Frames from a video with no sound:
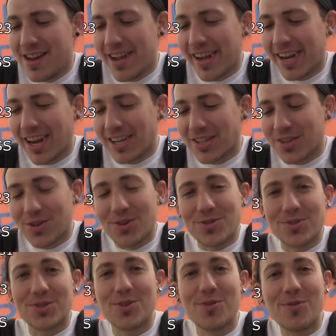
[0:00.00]
Hey guys,
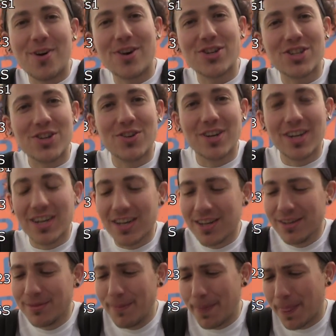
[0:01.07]
so far so good.
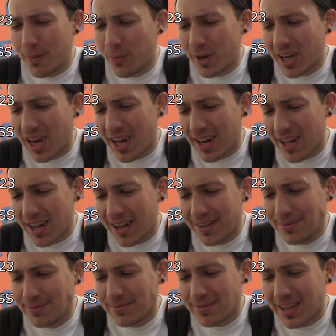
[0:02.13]
We got
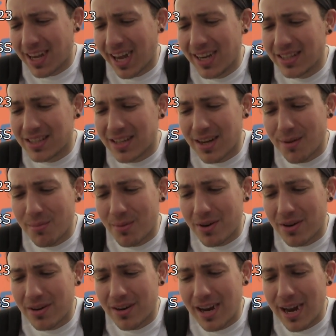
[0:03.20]
Kate's
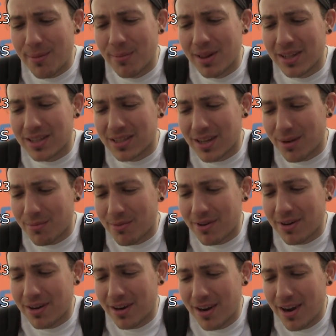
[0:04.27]
number, Emily's
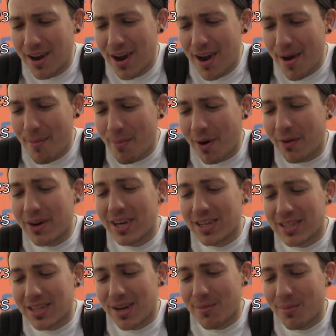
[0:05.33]
number,
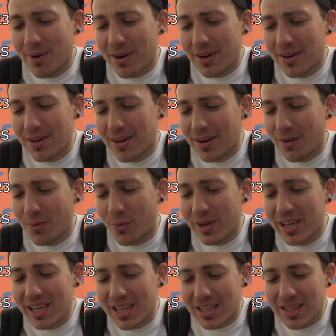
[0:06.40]
Maria's number,
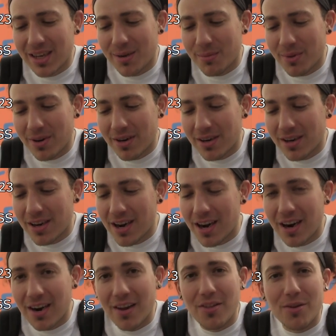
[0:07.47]
Rena's number,
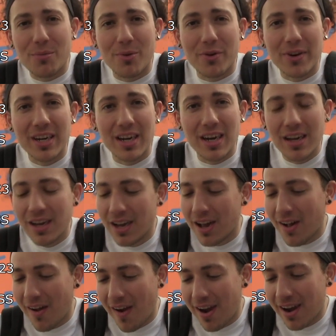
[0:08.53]
another Maria,
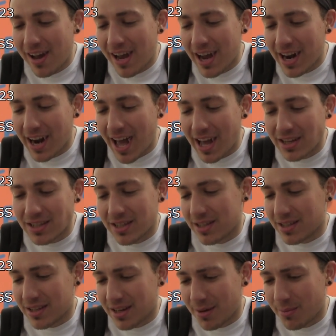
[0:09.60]
and
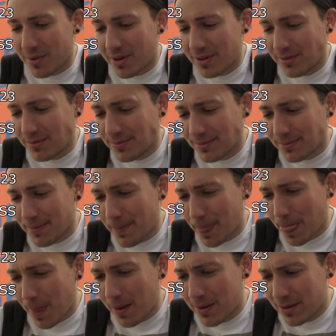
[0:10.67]
Ashton's number.
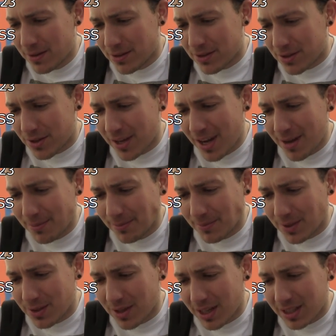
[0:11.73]
So yeah,
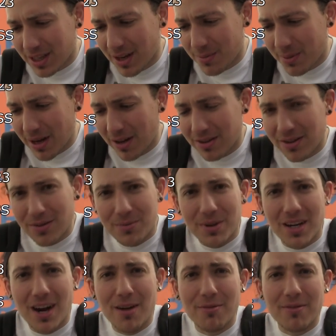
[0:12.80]
you guys gotta be out there, be
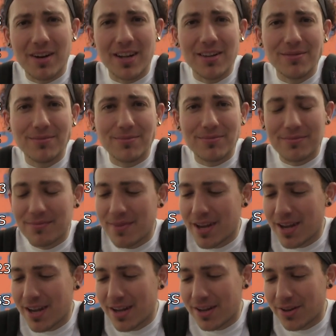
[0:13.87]
confident,
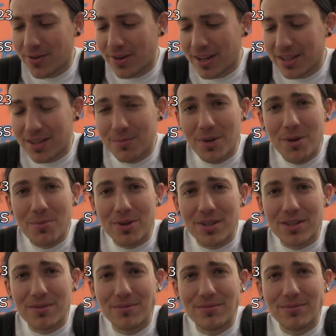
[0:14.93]
and you'll get some numbers.